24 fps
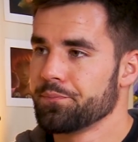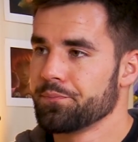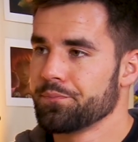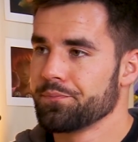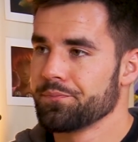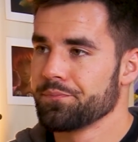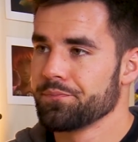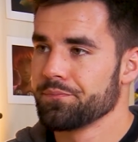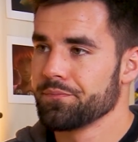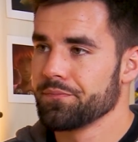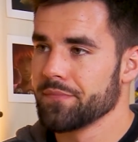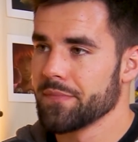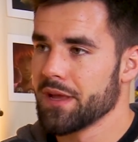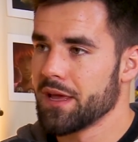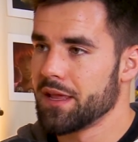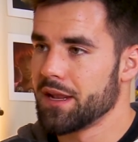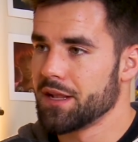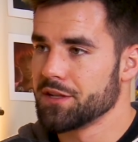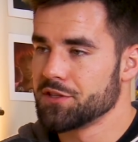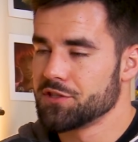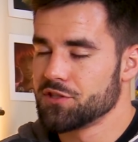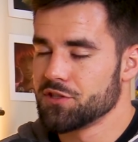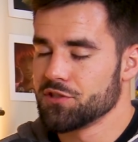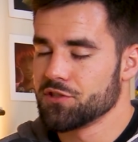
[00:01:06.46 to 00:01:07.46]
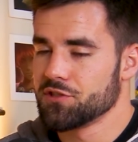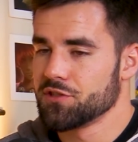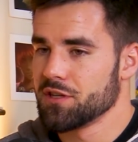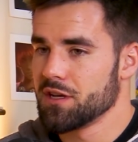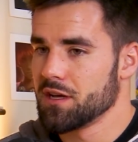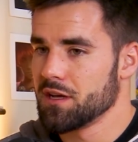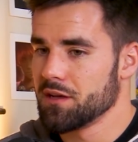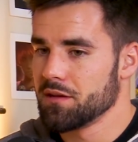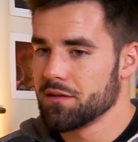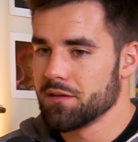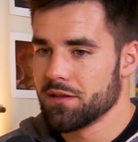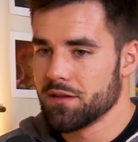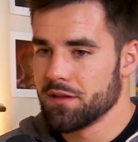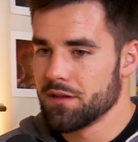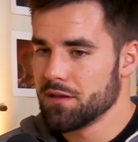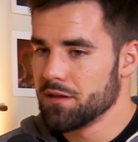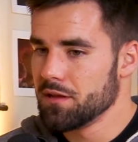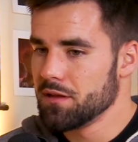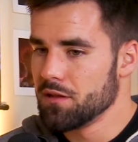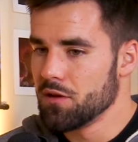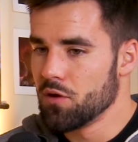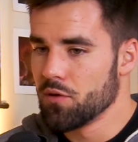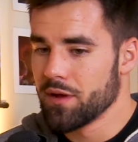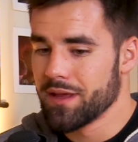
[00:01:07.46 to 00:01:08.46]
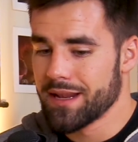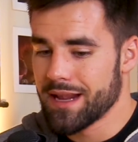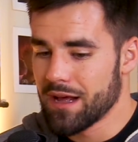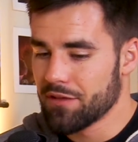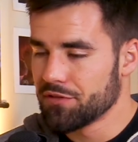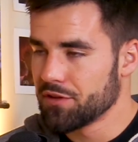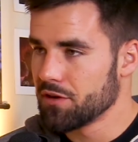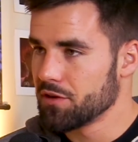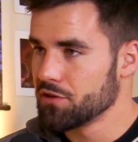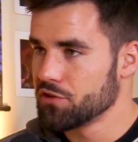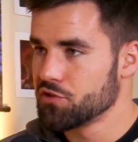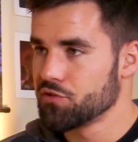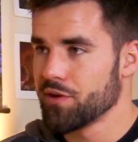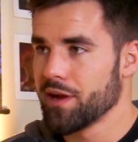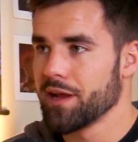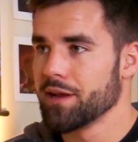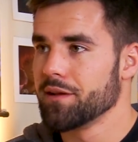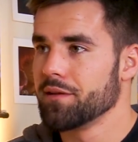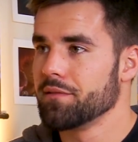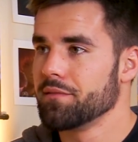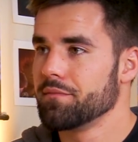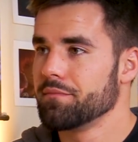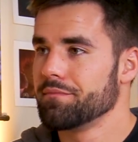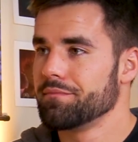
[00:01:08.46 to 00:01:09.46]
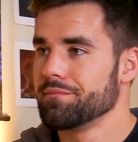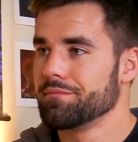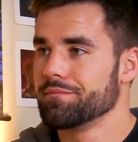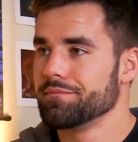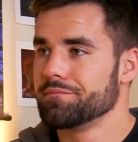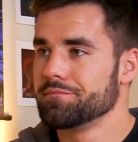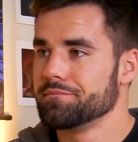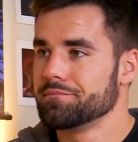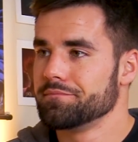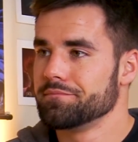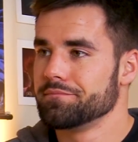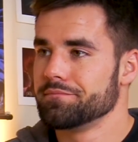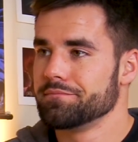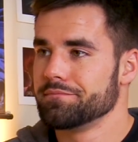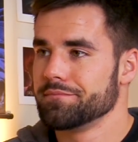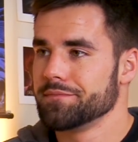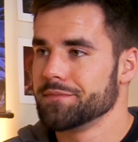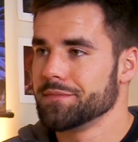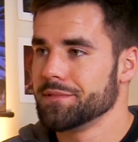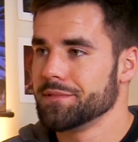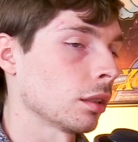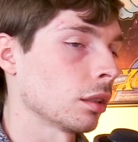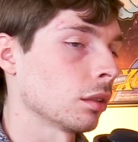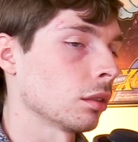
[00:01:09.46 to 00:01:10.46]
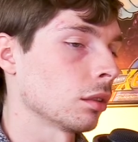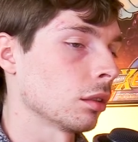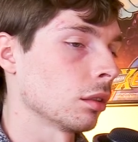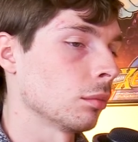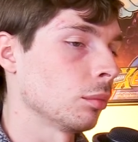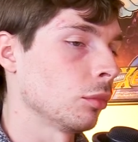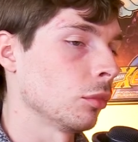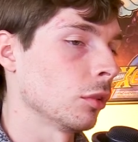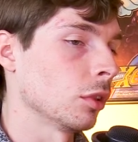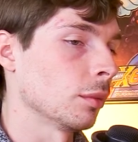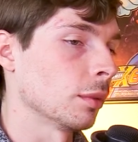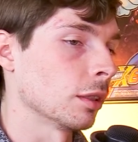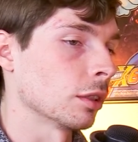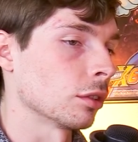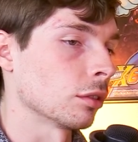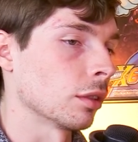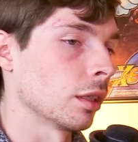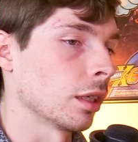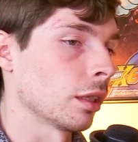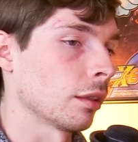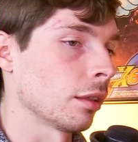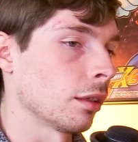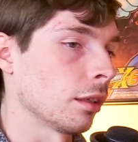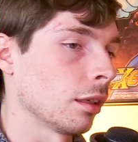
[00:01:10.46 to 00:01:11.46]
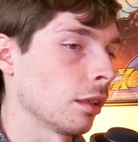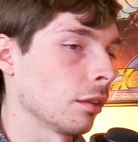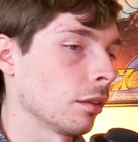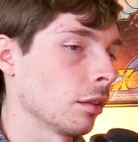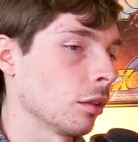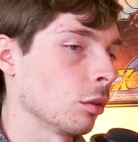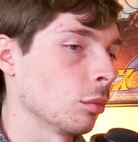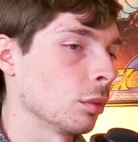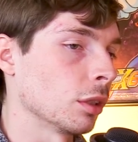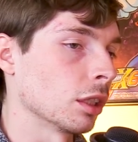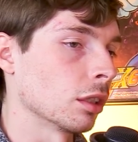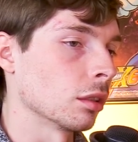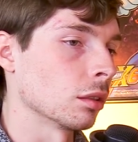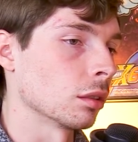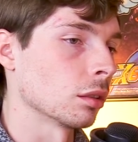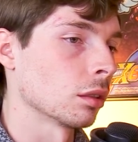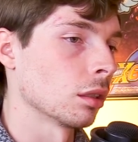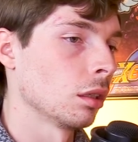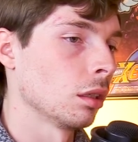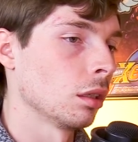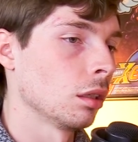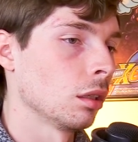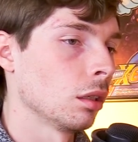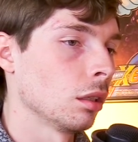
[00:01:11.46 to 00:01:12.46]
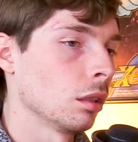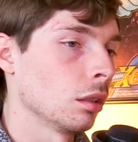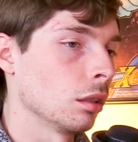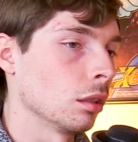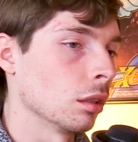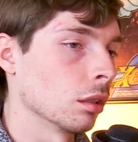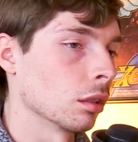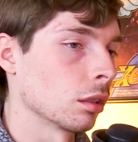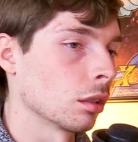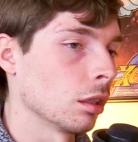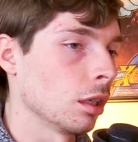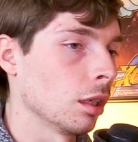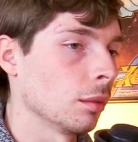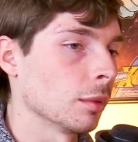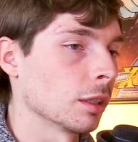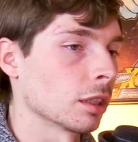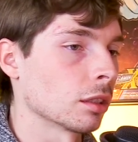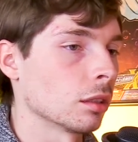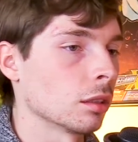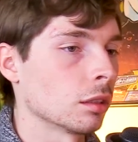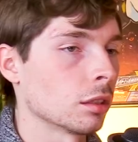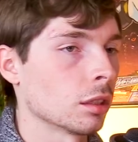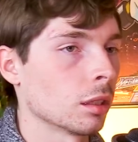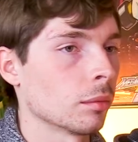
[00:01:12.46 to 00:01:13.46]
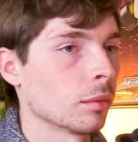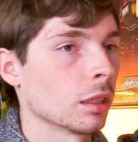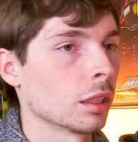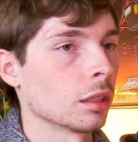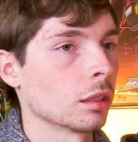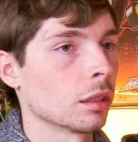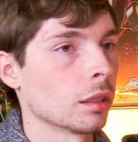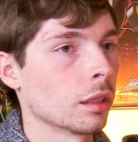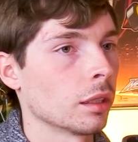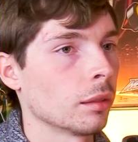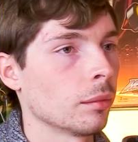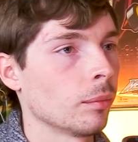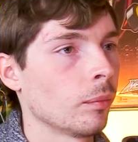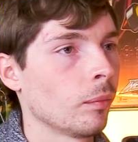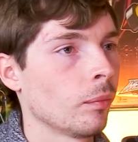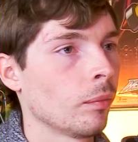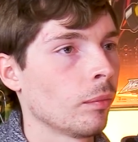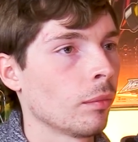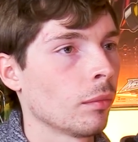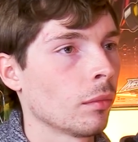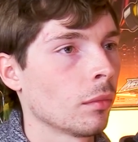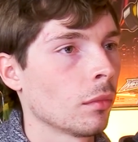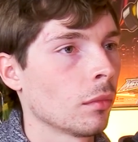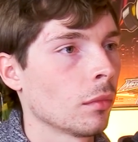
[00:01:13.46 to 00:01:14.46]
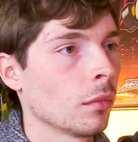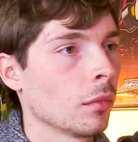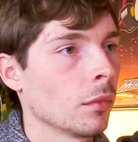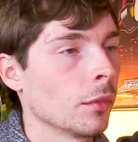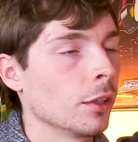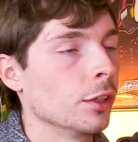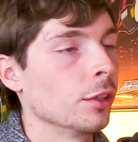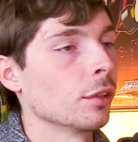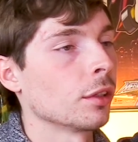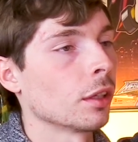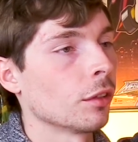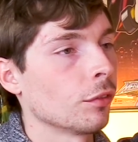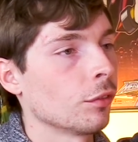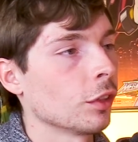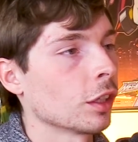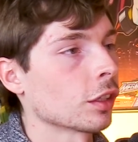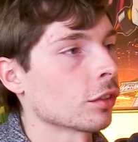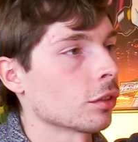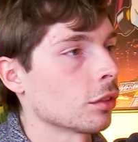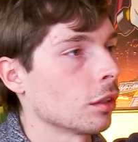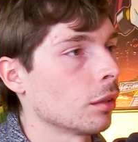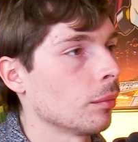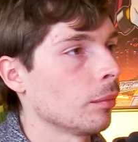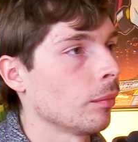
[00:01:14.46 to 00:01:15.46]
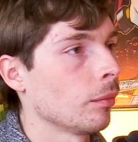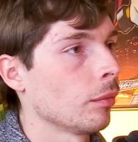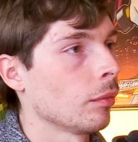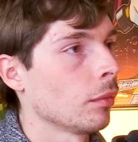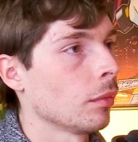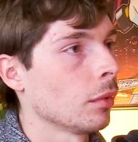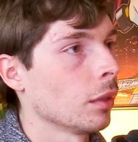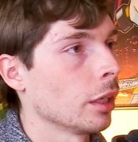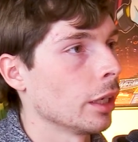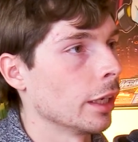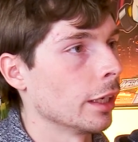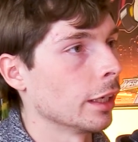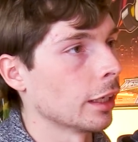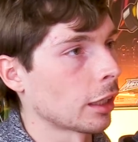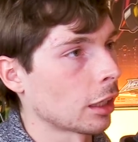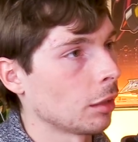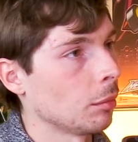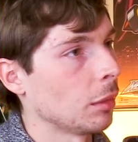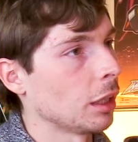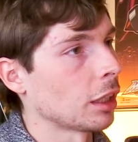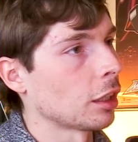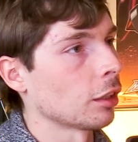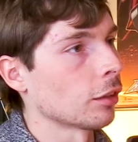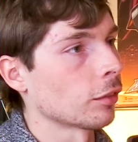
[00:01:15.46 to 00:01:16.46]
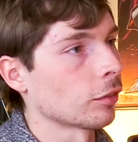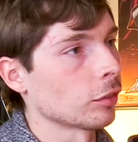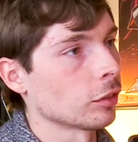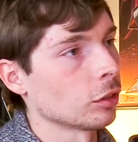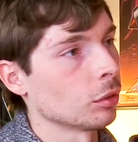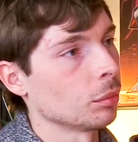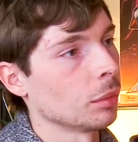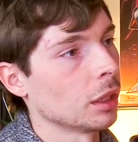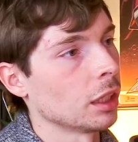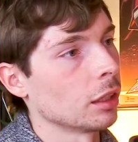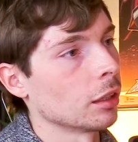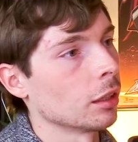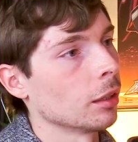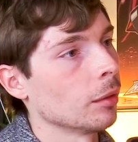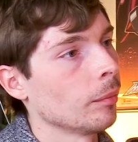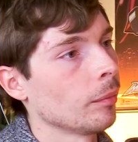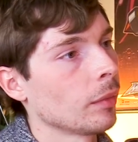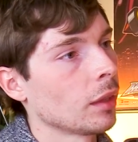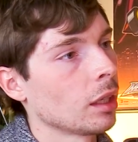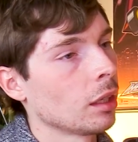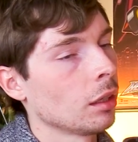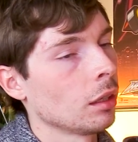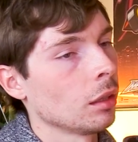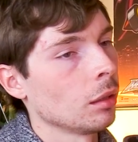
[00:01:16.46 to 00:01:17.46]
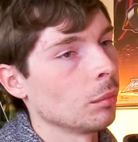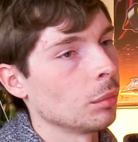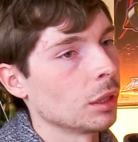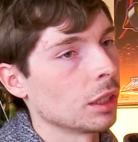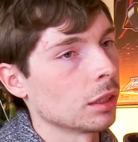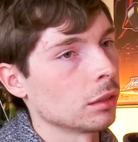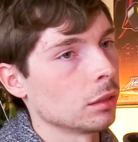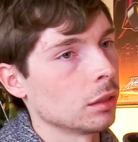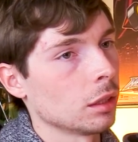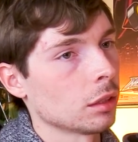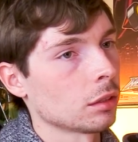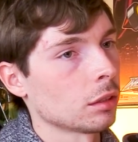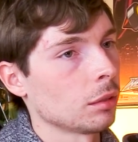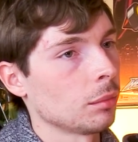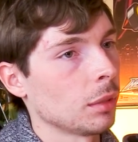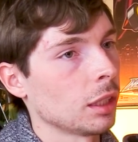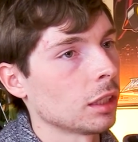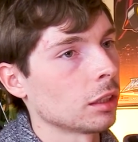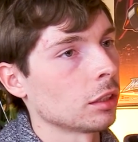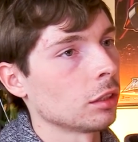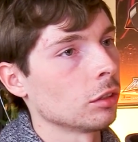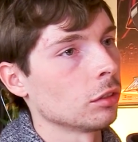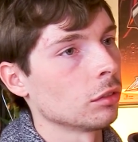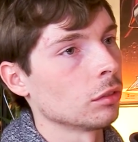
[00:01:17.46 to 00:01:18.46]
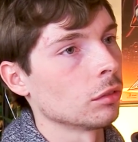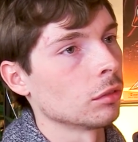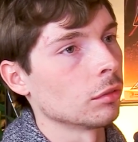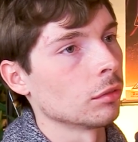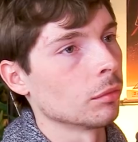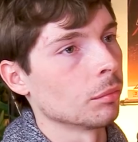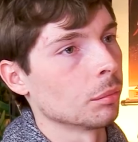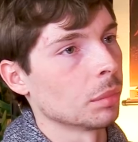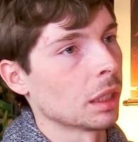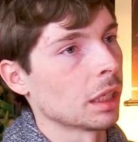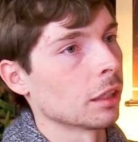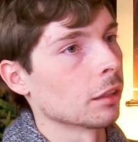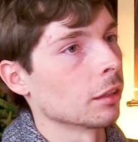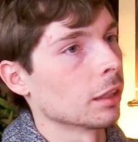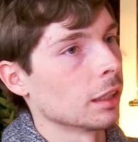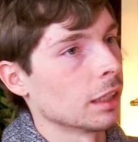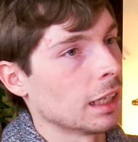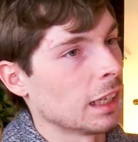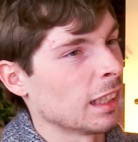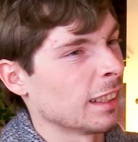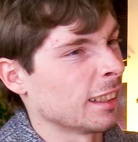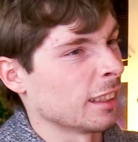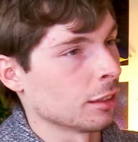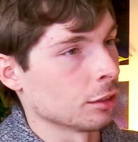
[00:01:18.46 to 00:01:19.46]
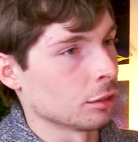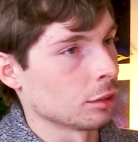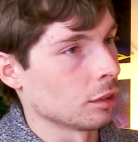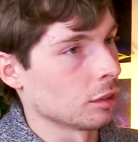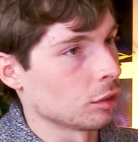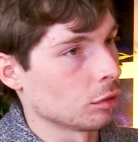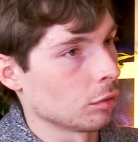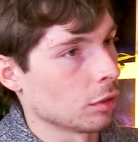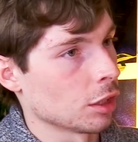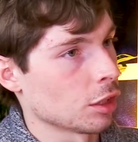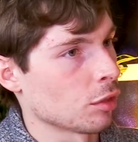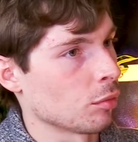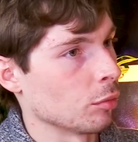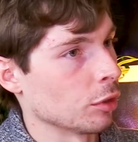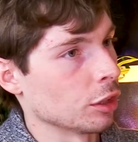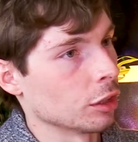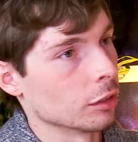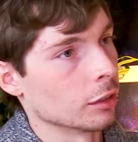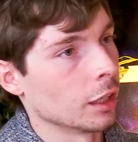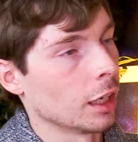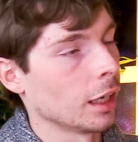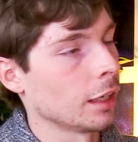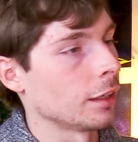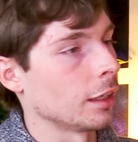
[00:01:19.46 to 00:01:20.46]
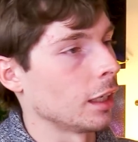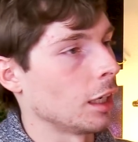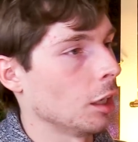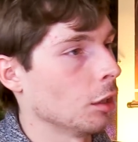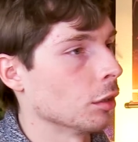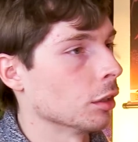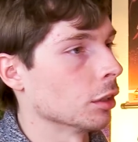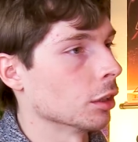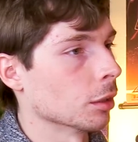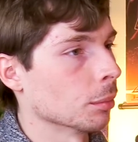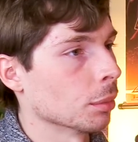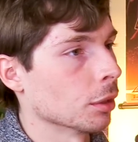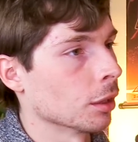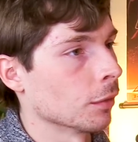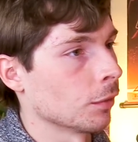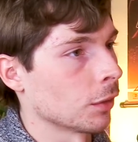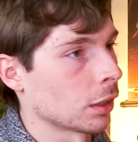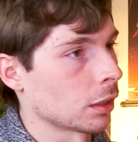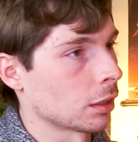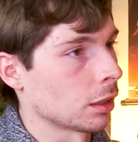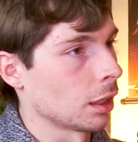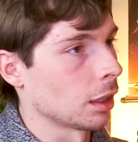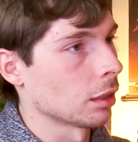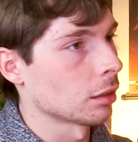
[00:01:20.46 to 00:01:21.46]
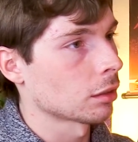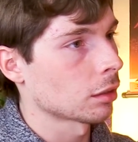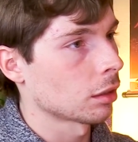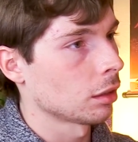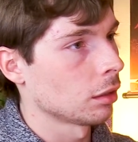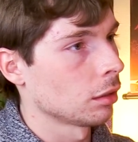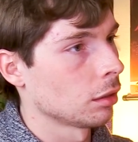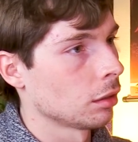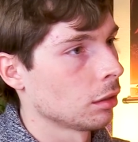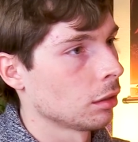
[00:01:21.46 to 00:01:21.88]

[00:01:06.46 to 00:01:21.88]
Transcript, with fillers: Yeah. And it's just, you know, get out there and train. And I that's a good point about strengthening it, though, because the ergonomics is something that you can fix it and it can make you feel better. But it doesn't make you better in any other situation where you're not now at your perfect desk.